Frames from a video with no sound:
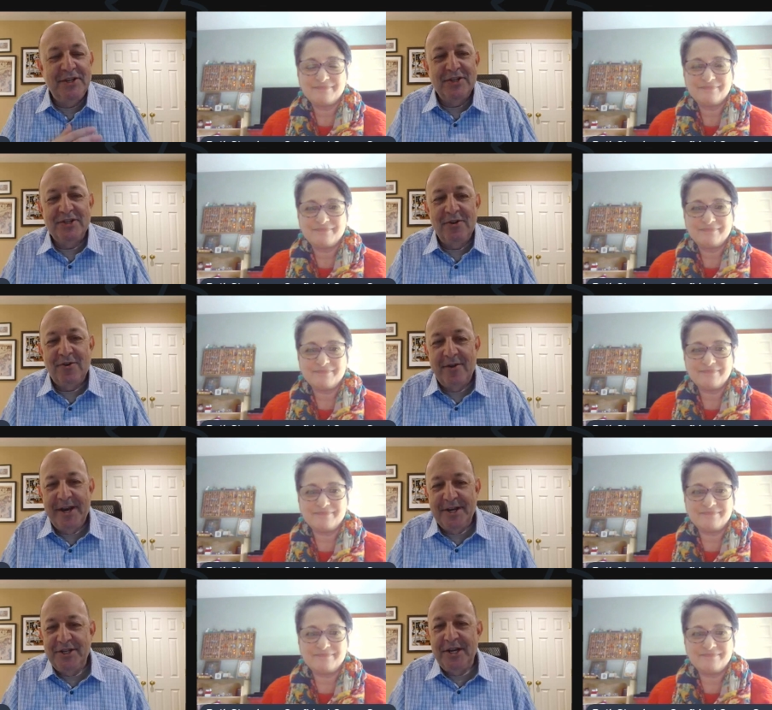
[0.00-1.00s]
Speaker 1: just so great
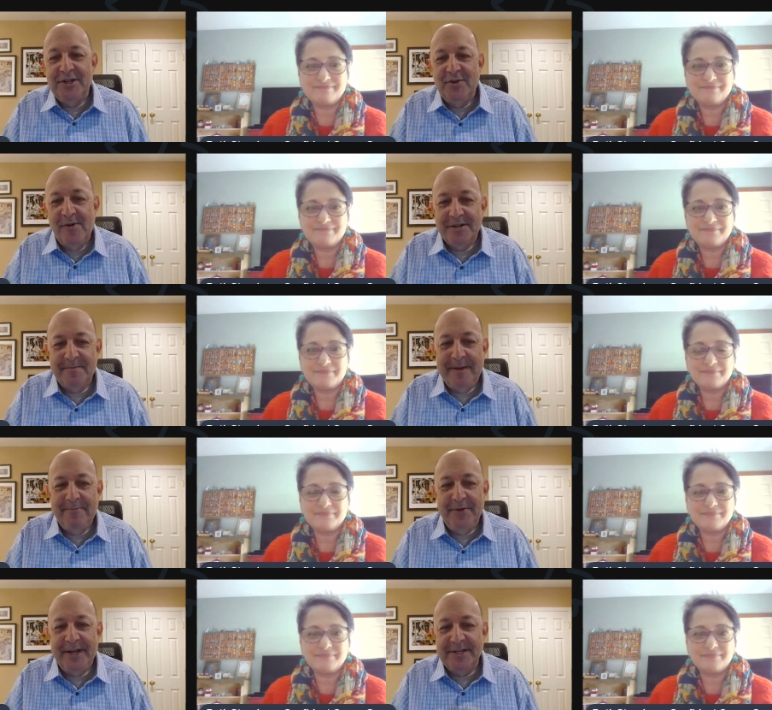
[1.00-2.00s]
because you can talk to
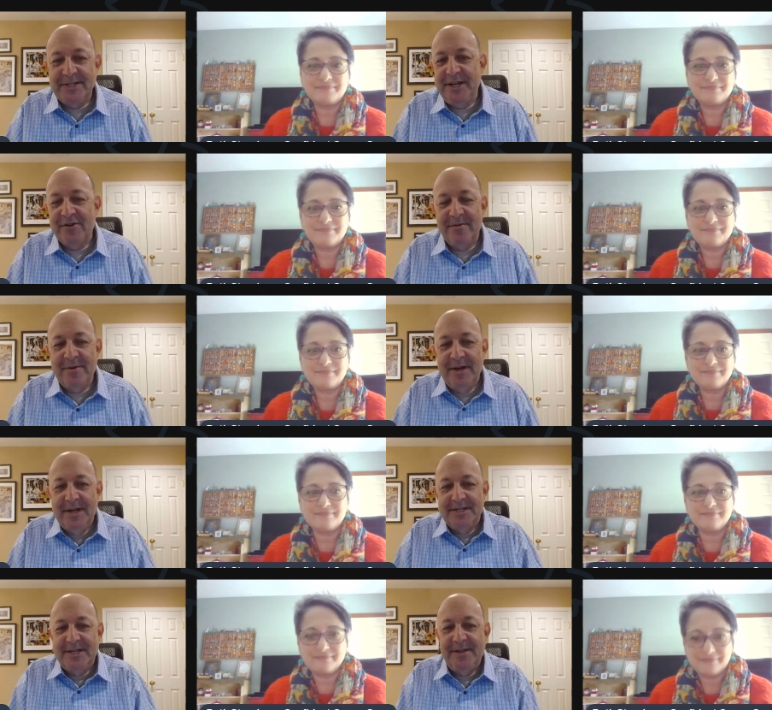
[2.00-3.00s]
people, you can see their
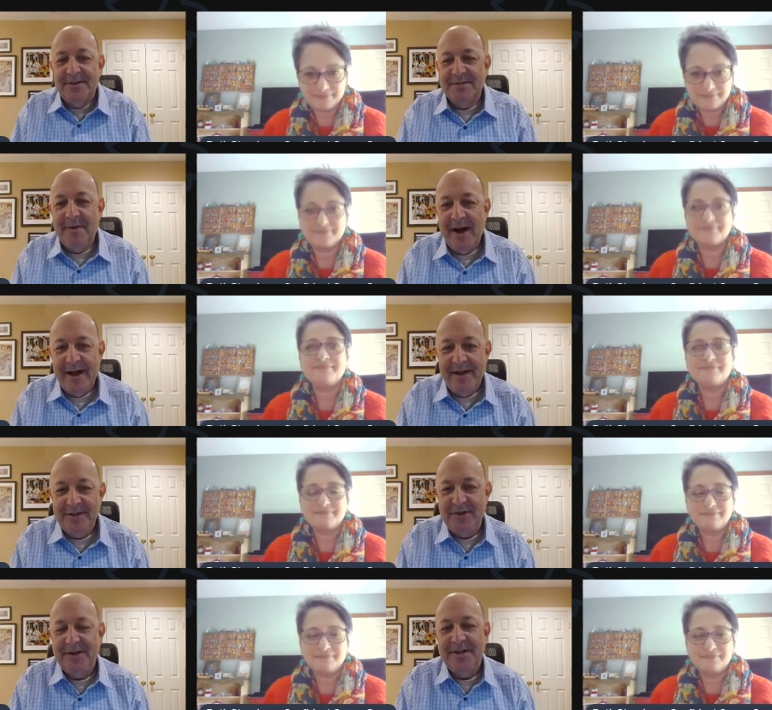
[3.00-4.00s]
see their
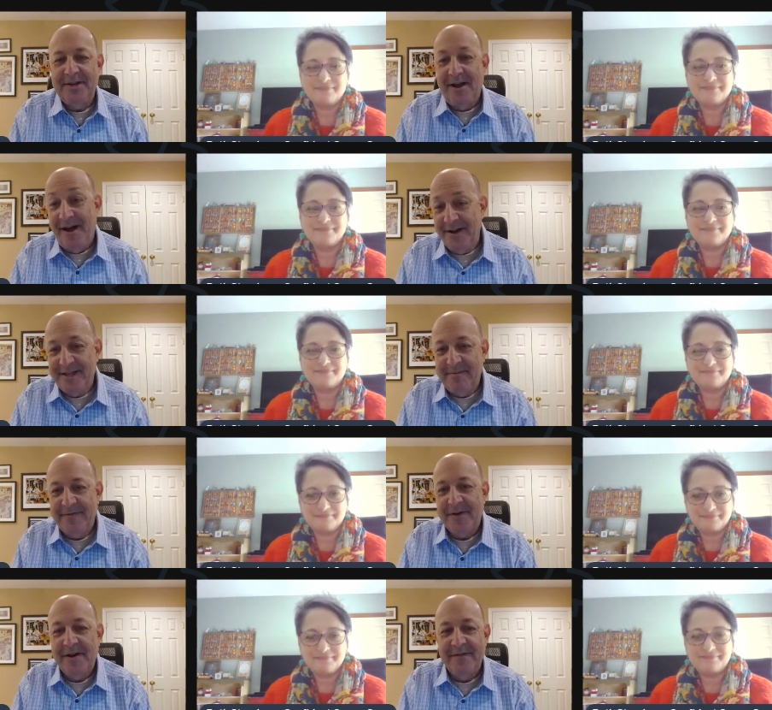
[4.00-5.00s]
smiles, you can hug them if
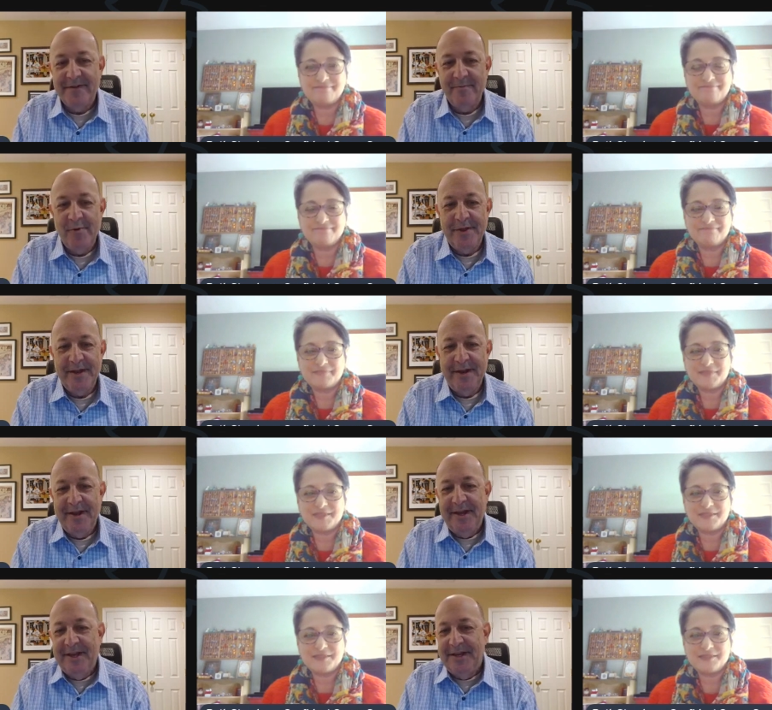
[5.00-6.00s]
you're comfortable with it.
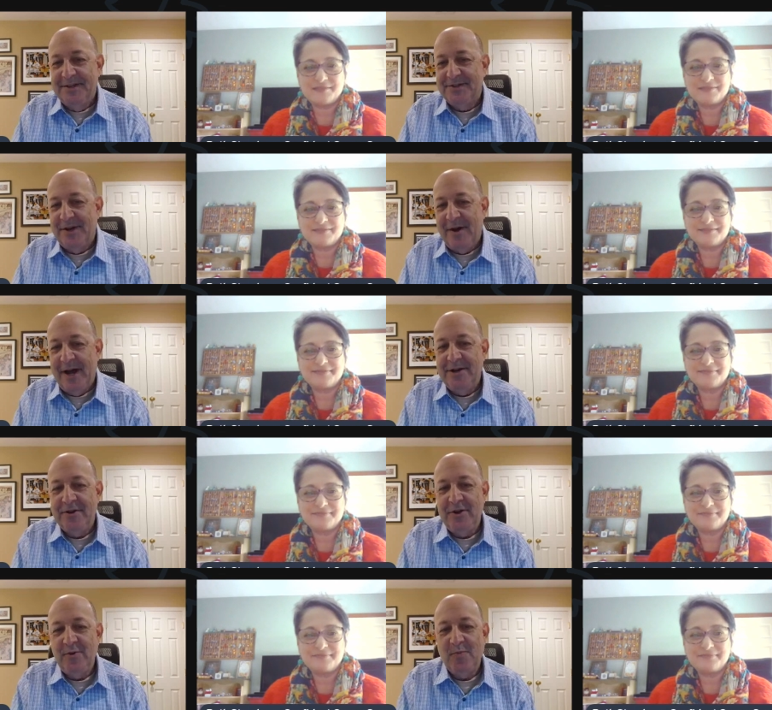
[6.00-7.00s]
So I know
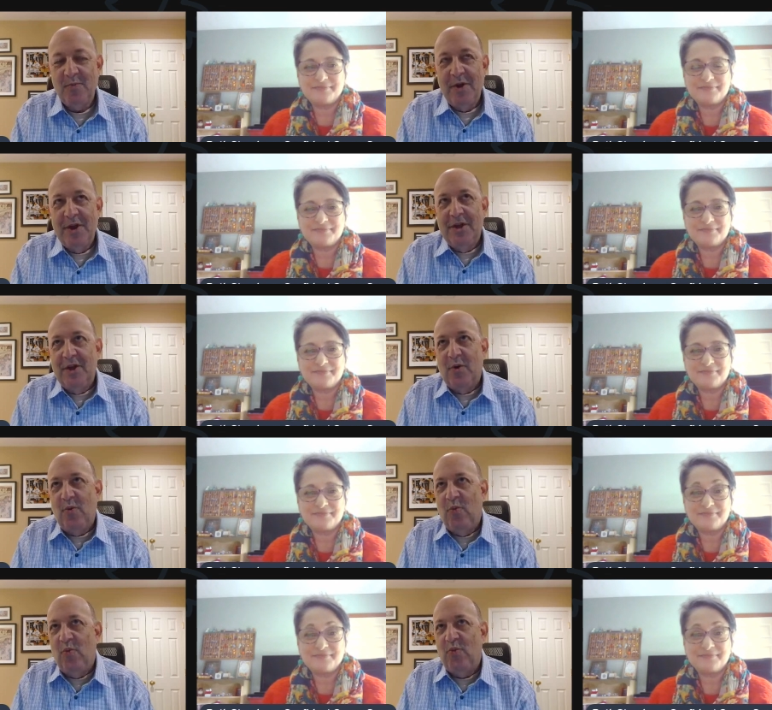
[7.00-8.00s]
you
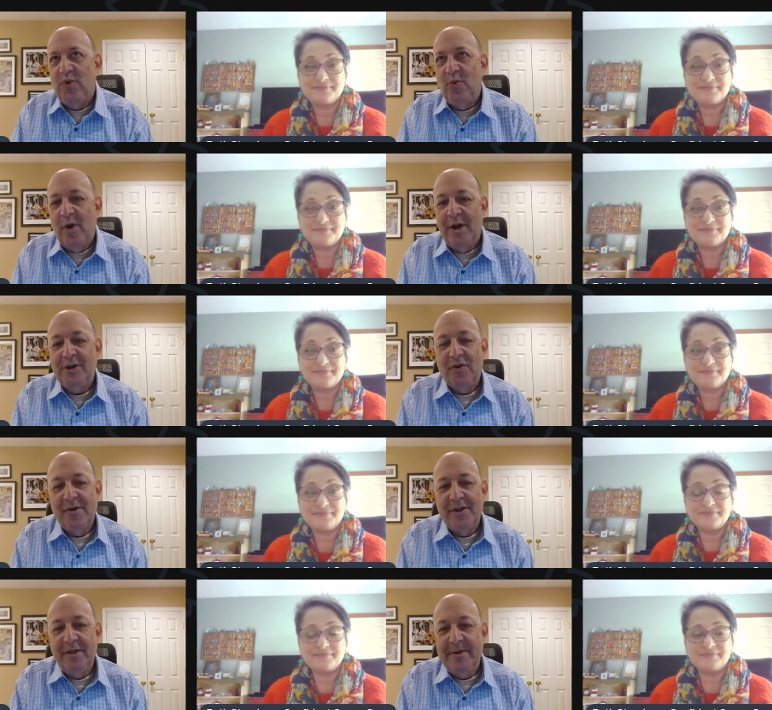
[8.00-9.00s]
you want to
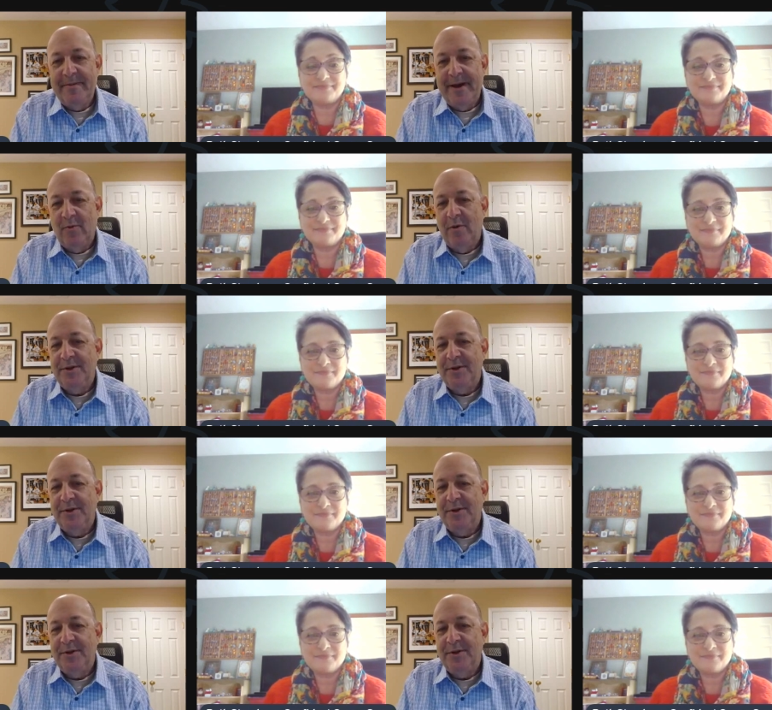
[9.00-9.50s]
talk a little bit about what